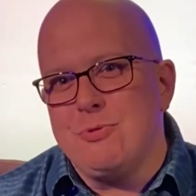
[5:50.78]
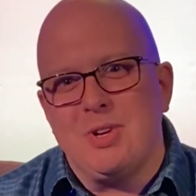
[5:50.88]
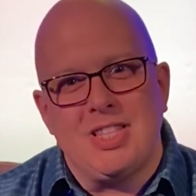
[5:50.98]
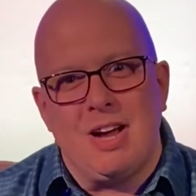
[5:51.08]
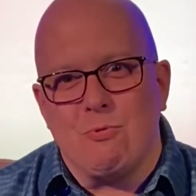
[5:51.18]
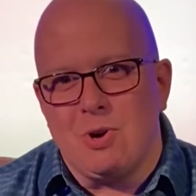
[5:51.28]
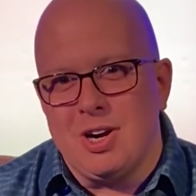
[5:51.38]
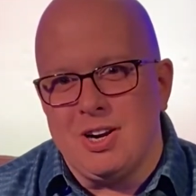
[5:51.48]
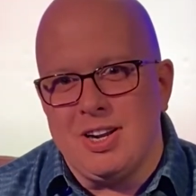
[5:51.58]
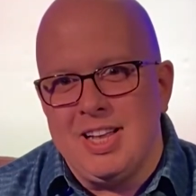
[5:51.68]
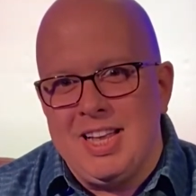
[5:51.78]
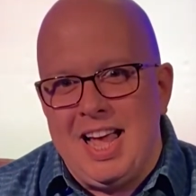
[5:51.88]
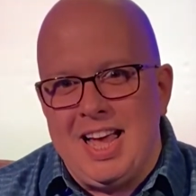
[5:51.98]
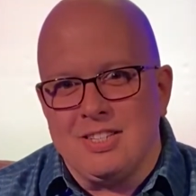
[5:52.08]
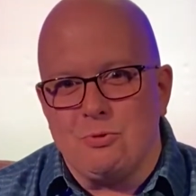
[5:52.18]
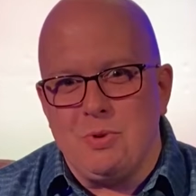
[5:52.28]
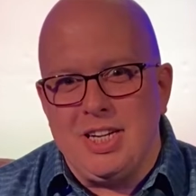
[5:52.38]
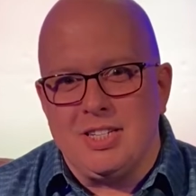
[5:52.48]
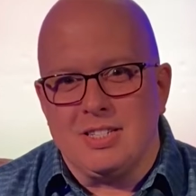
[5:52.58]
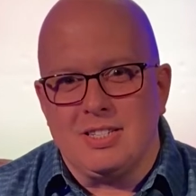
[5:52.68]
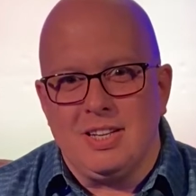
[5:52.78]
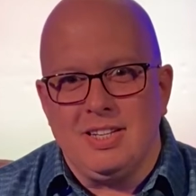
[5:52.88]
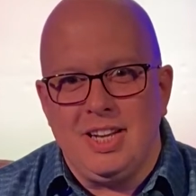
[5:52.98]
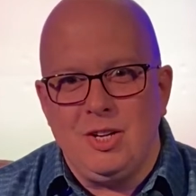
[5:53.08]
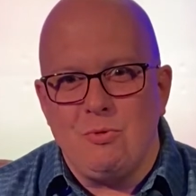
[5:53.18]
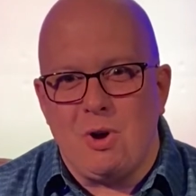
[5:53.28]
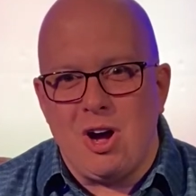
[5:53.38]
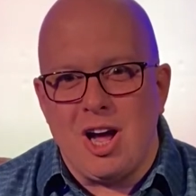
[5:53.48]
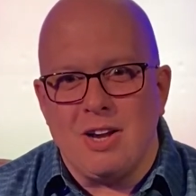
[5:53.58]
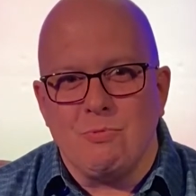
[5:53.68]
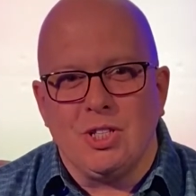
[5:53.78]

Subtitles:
you with that word as we just continue on.